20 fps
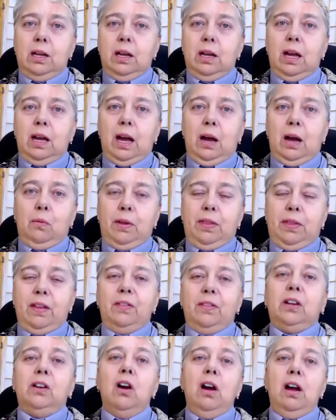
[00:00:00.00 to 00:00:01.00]
within the
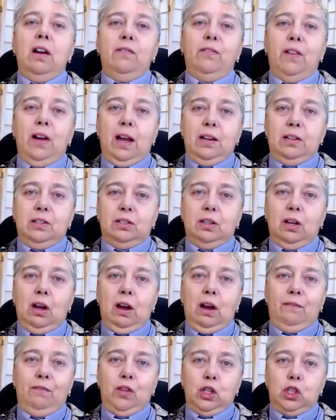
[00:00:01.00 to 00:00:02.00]
confines
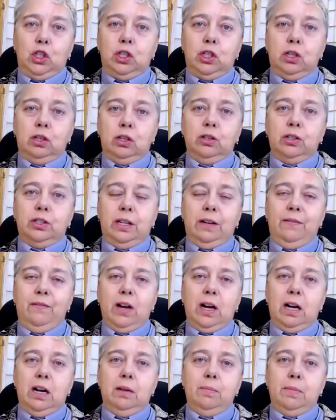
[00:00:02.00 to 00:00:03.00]
of the church
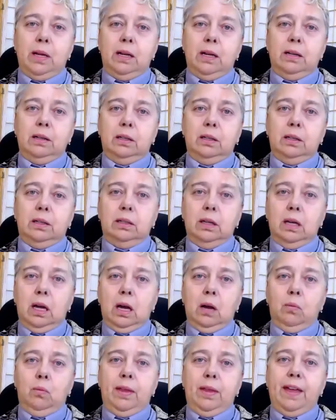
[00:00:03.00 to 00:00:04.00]
environment
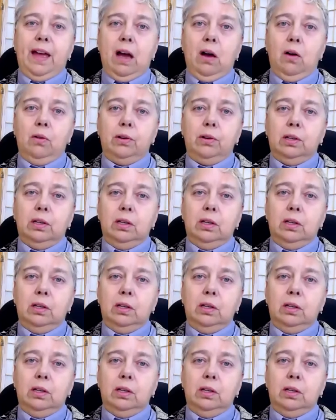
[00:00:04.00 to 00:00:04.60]
without